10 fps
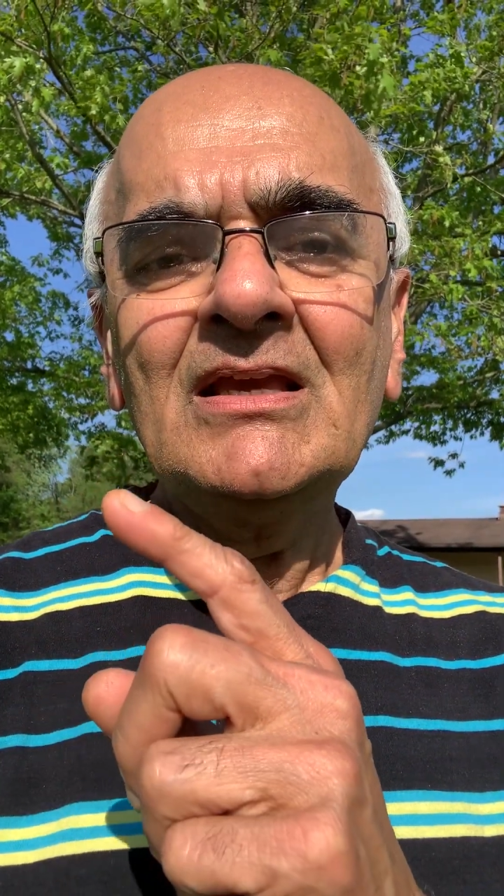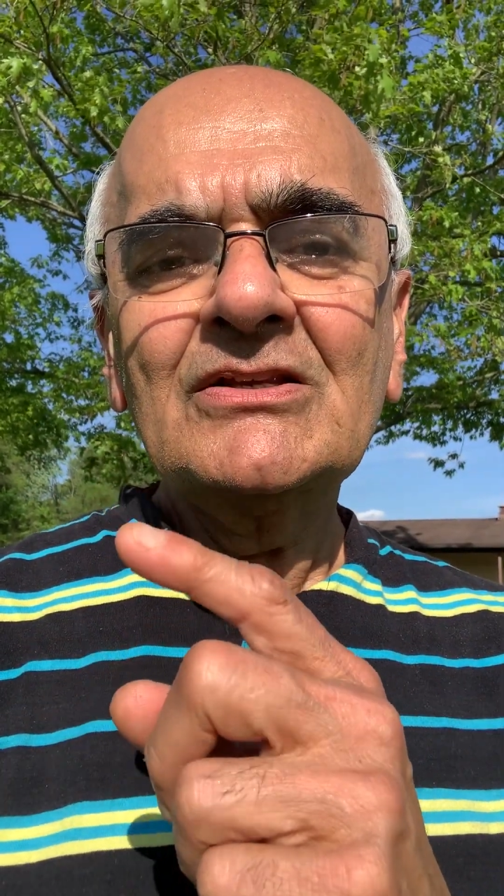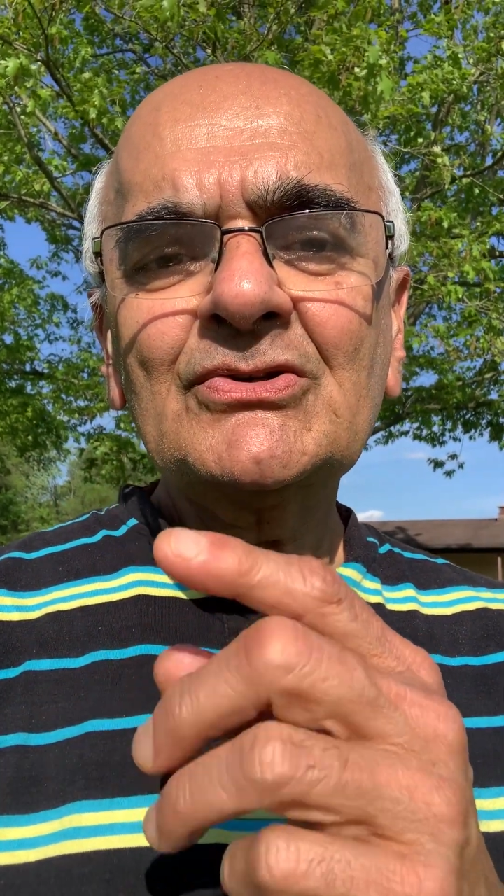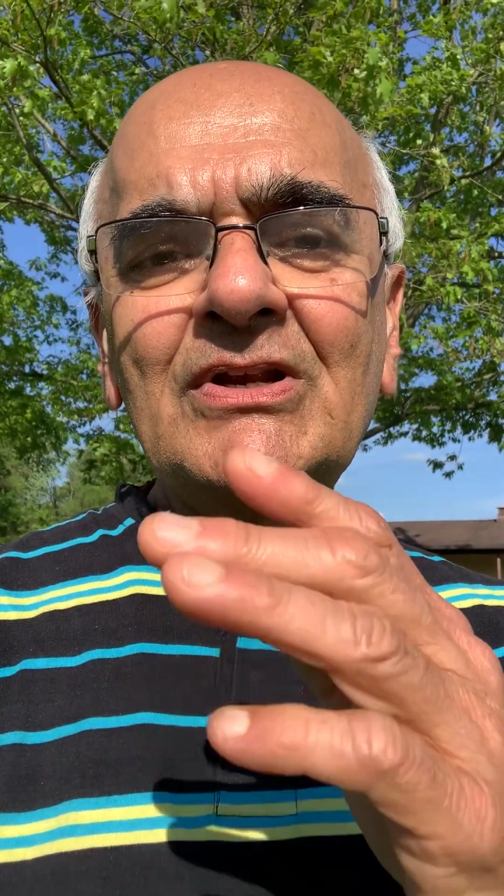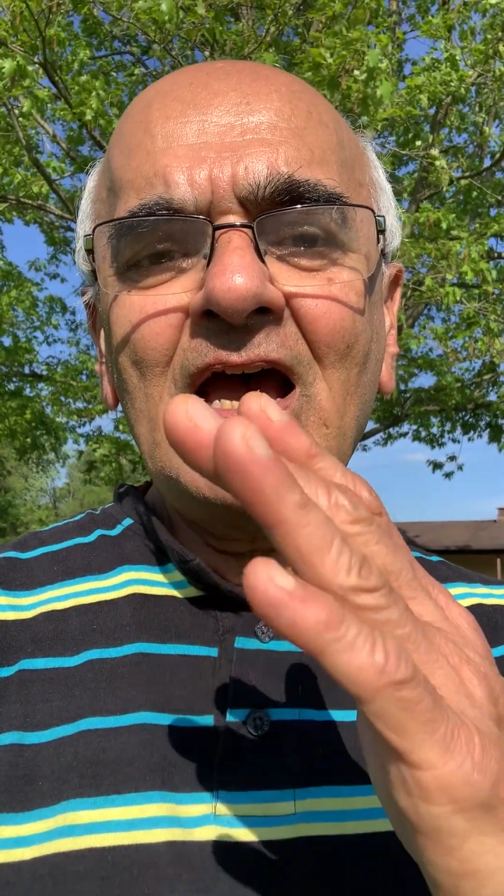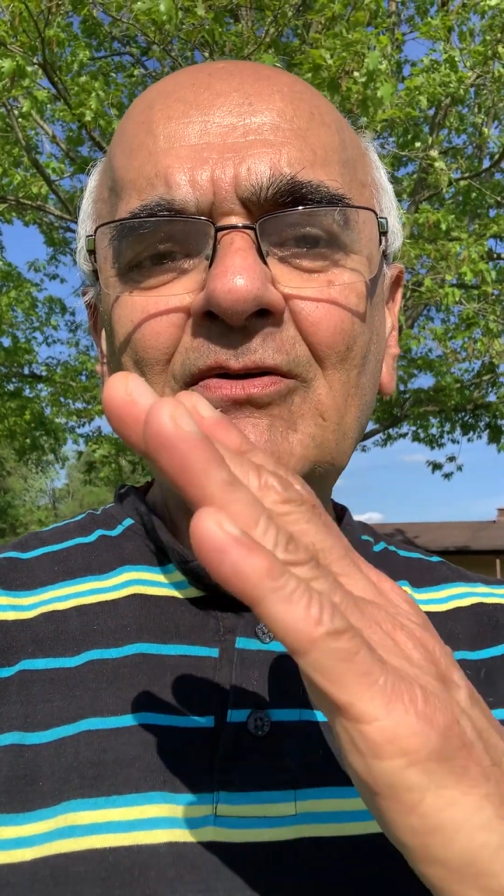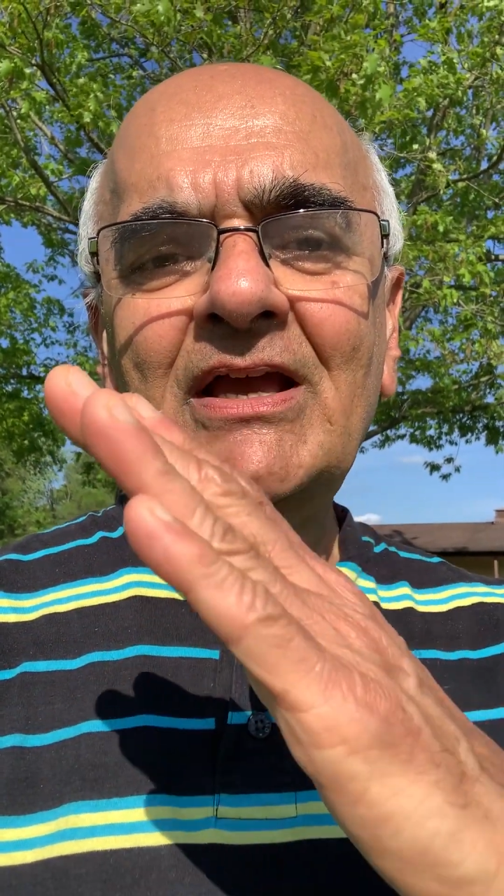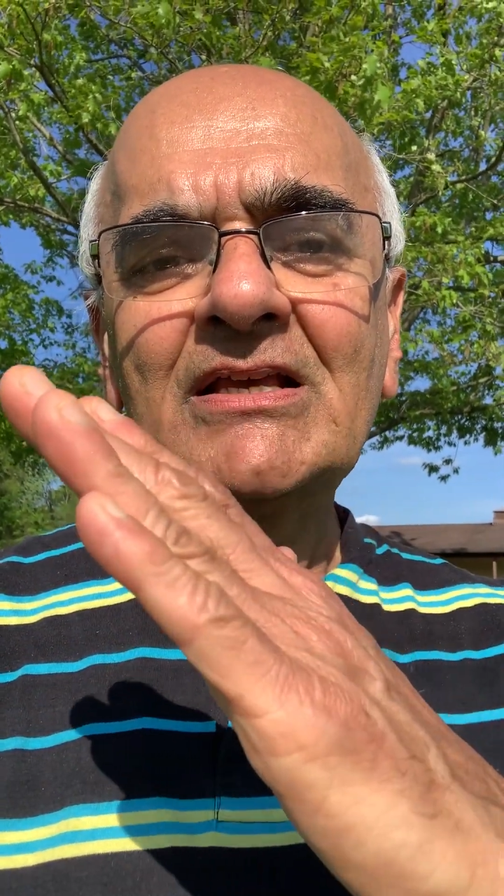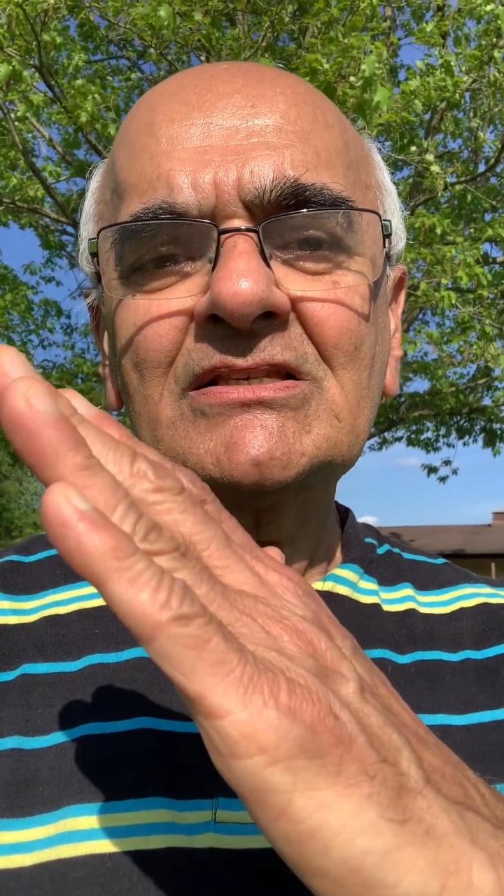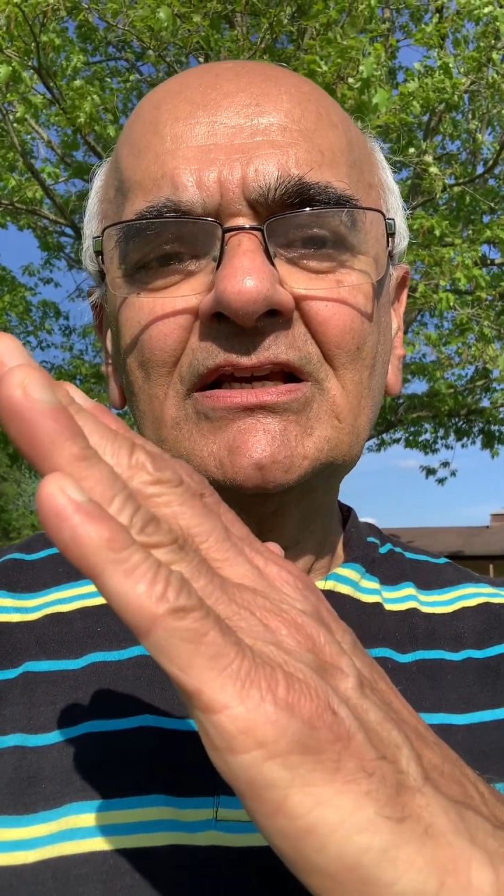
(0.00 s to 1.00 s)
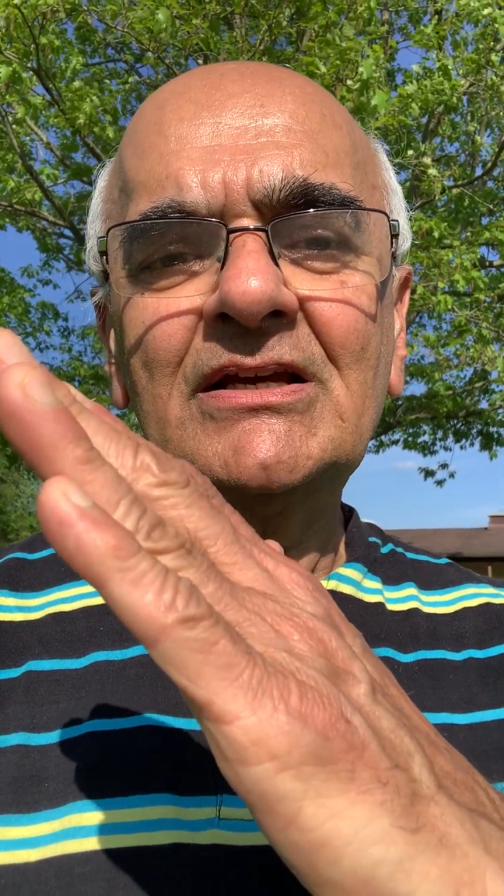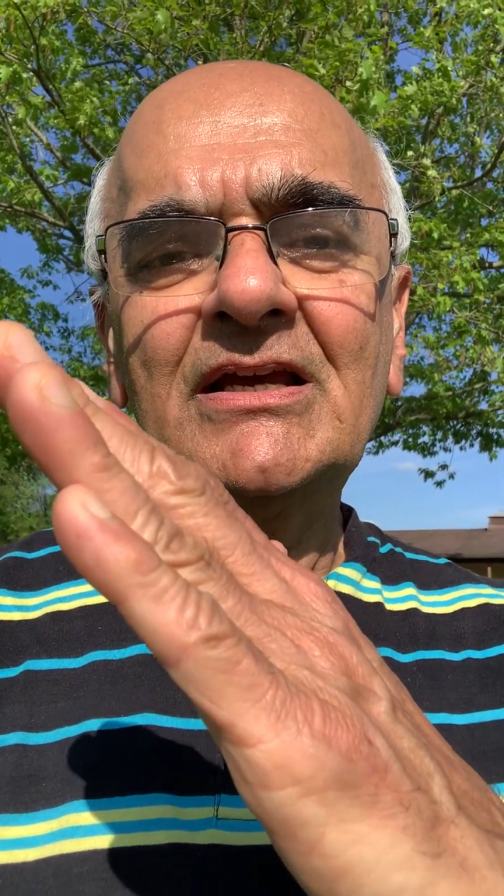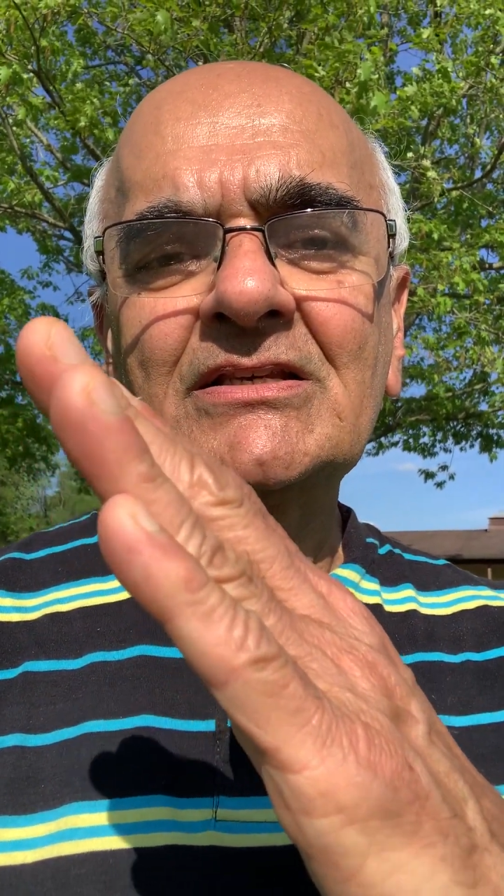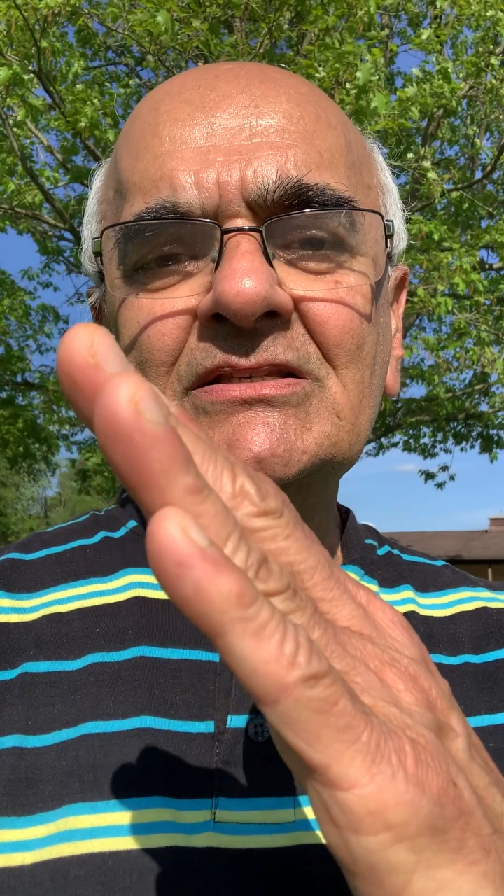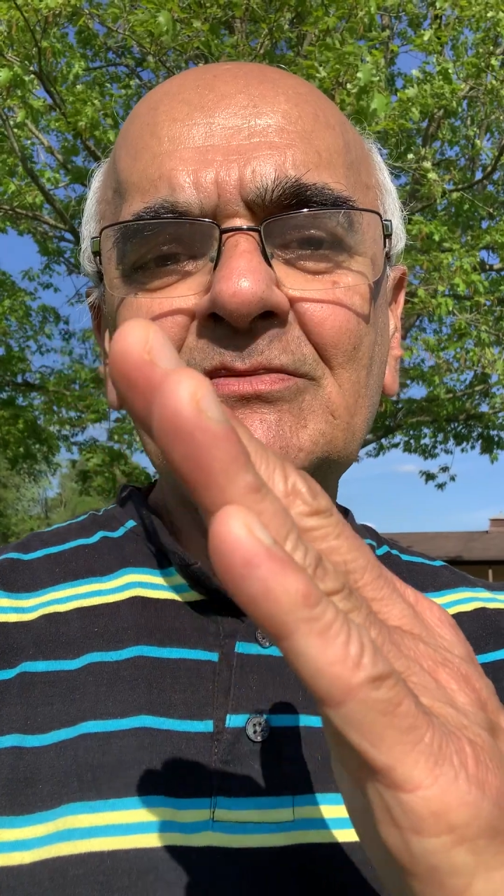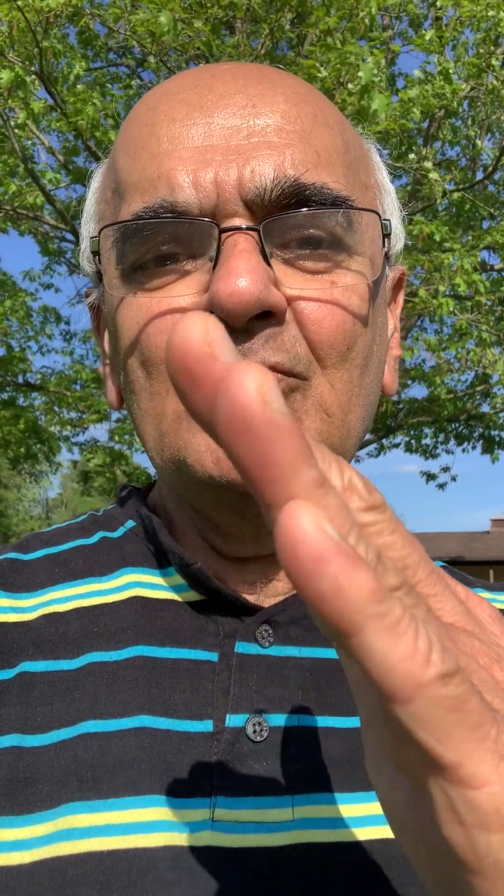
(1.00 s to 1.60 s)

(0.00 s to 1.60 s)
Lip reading: So now as the